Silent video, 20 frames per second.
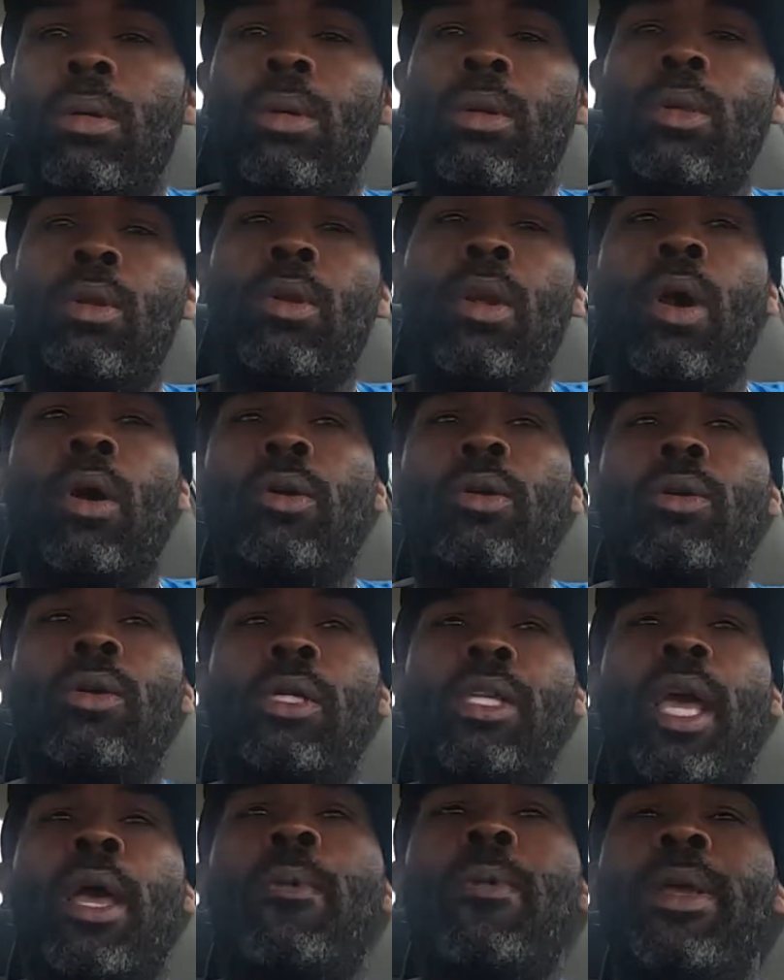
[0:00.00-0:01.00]
You know,
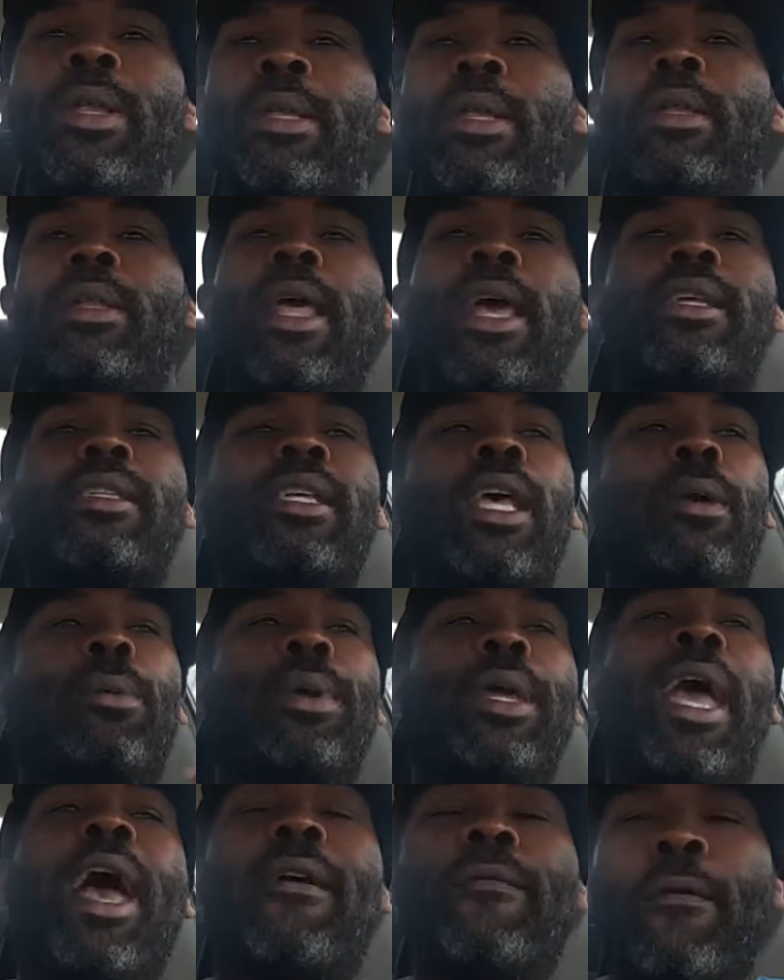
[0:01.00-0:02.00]
they say
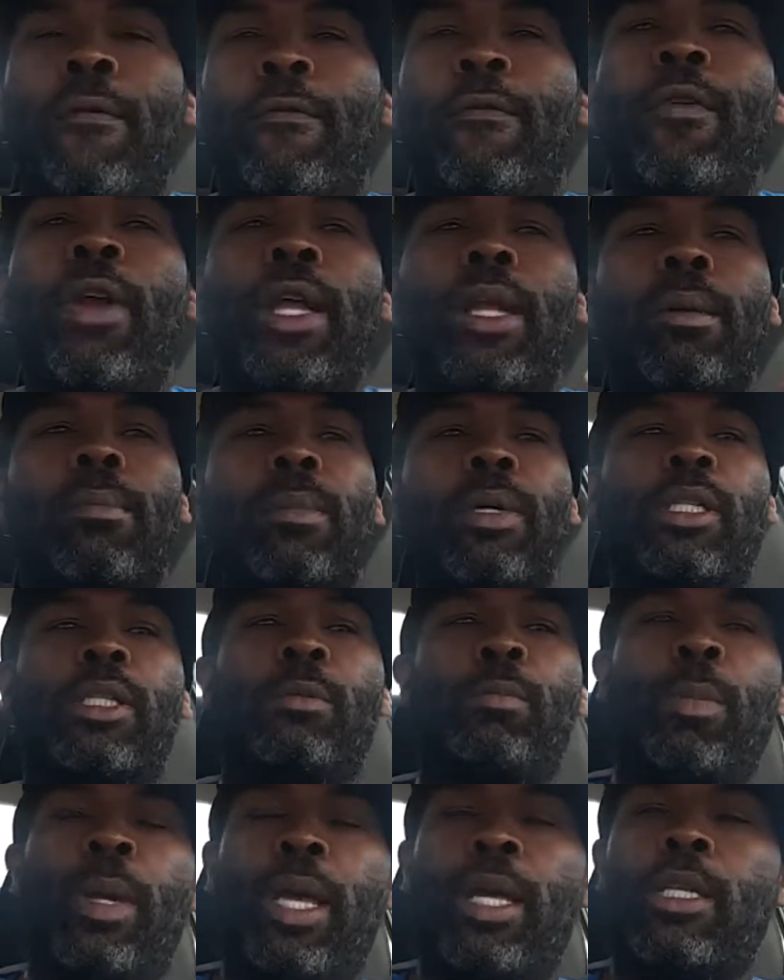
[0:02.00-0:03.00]
we have a freedom of
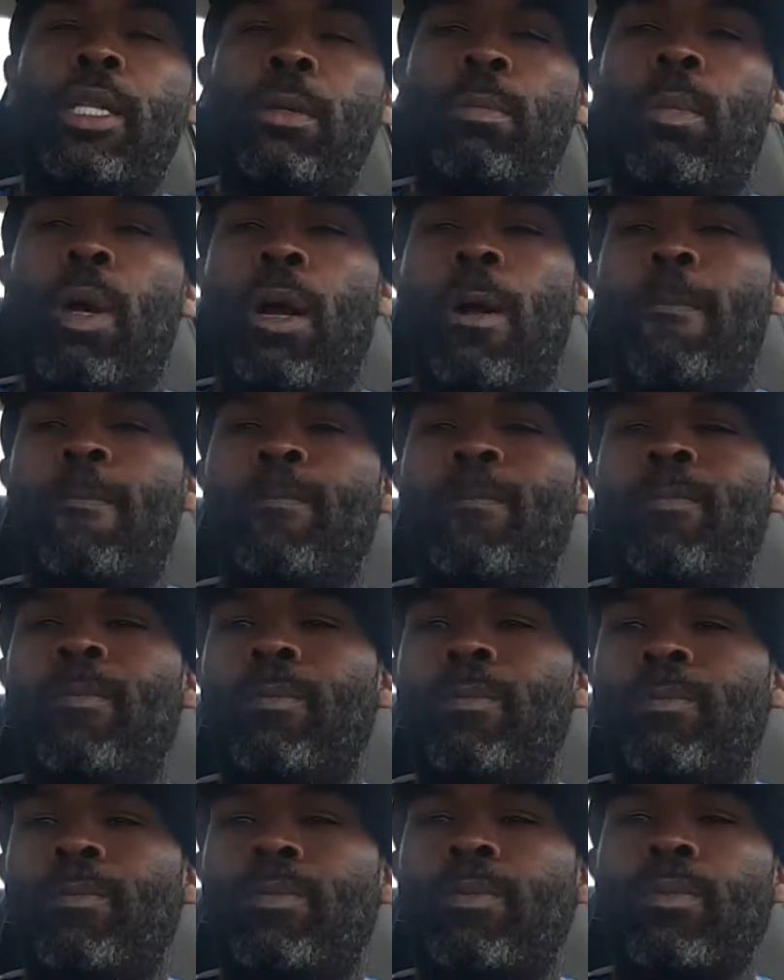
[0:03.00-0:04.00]
speech, but
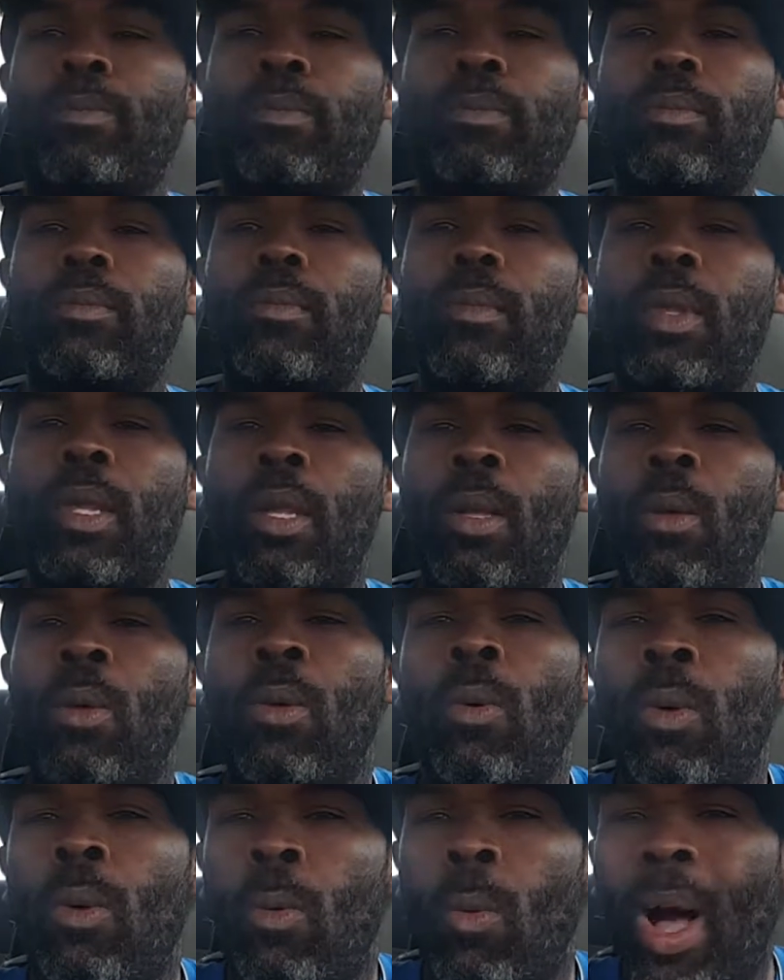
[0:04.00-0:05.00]

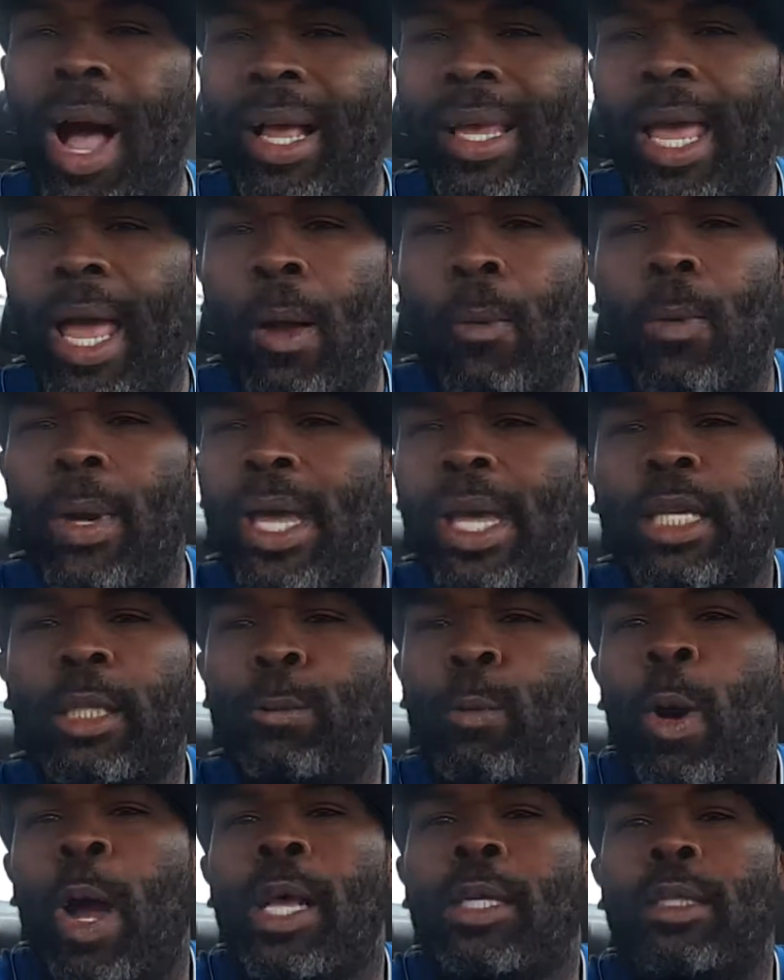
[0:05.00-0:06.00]
why can't we
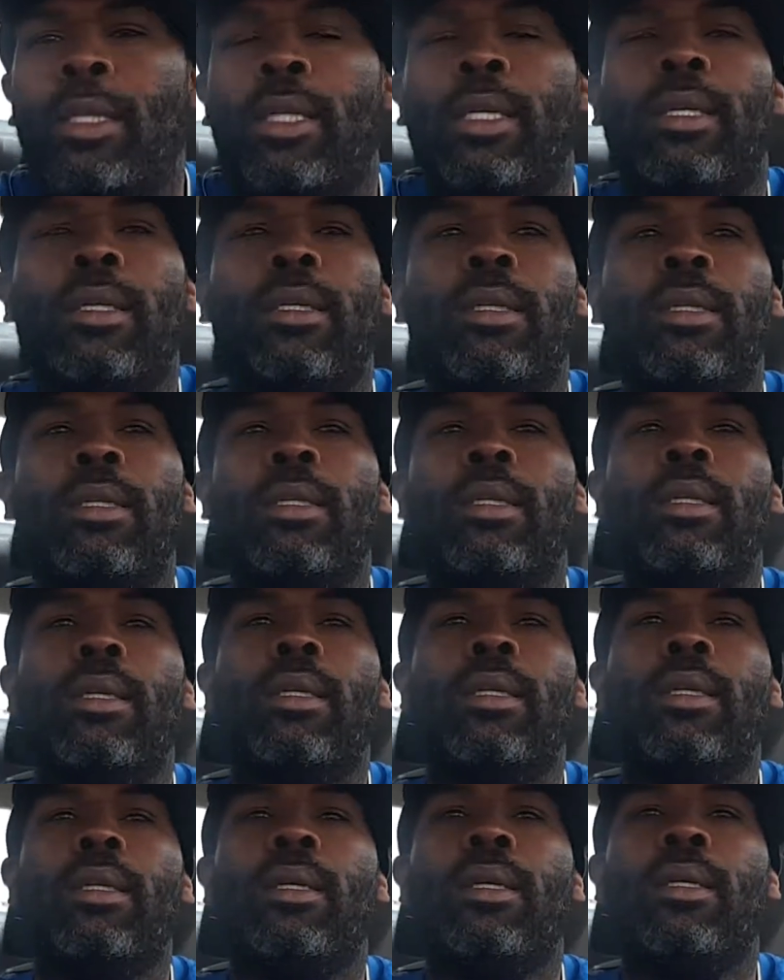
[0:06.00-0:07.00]
express it?
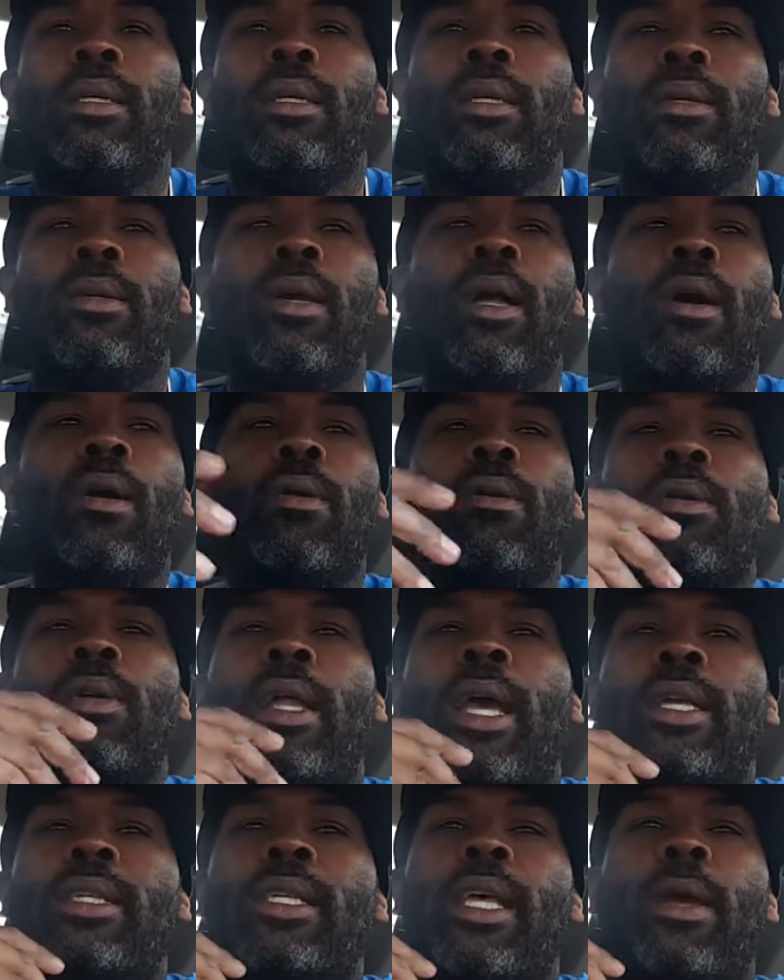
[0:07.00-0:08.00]
You know,
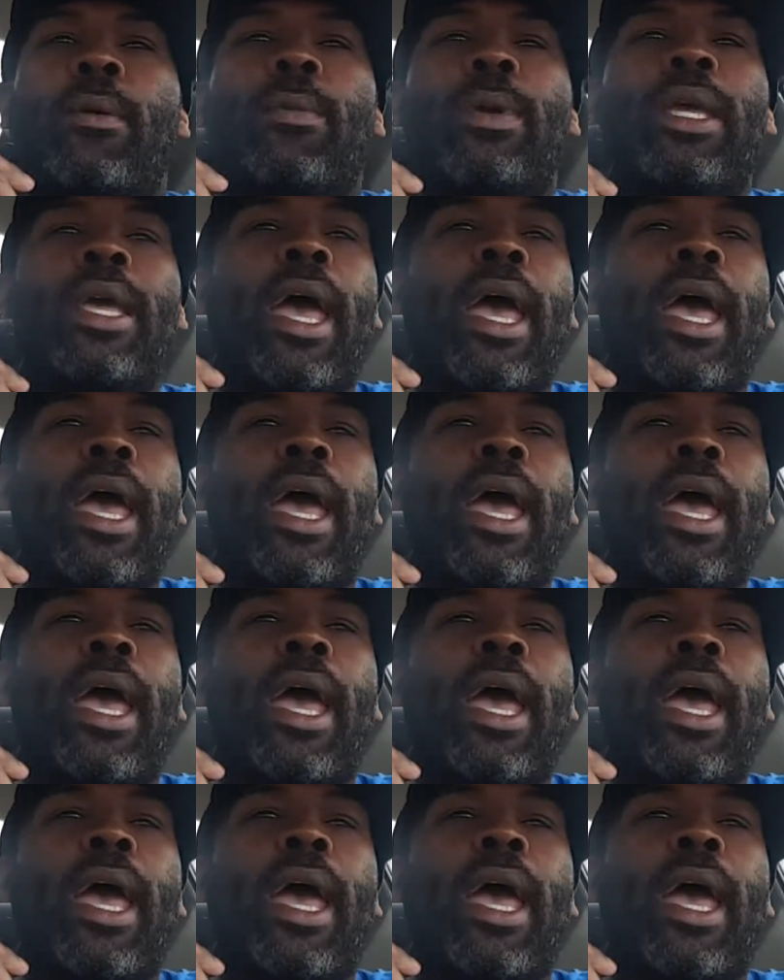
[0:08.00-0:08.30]
they say